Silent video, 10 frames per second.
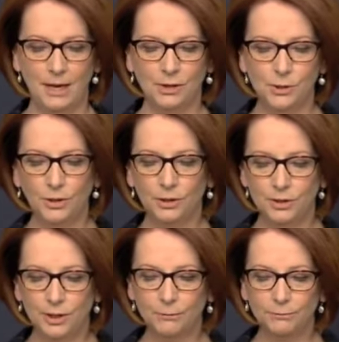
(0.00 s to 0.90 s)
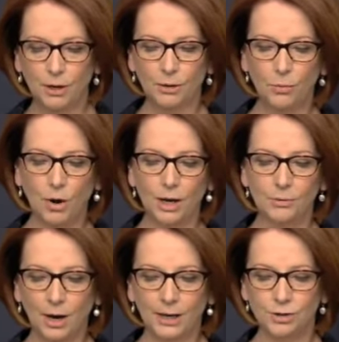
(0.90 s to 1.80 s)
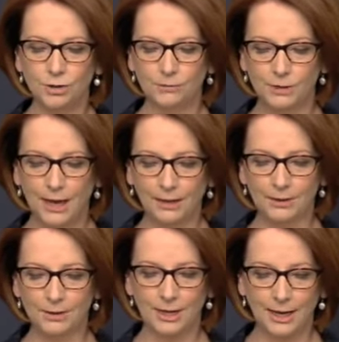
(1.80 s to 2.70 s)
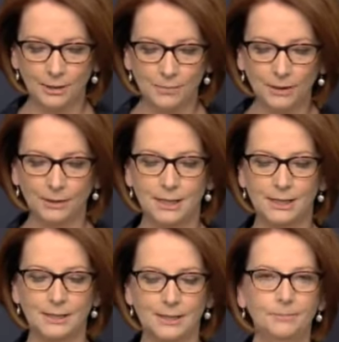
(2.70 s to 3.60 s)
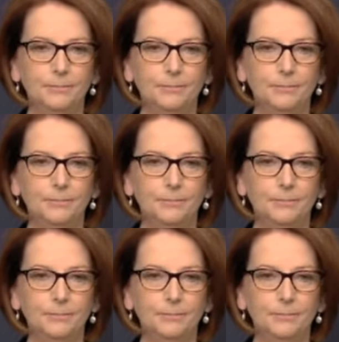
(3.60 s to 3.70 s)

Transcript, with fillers: as well as a, a wide range of talents and abilities.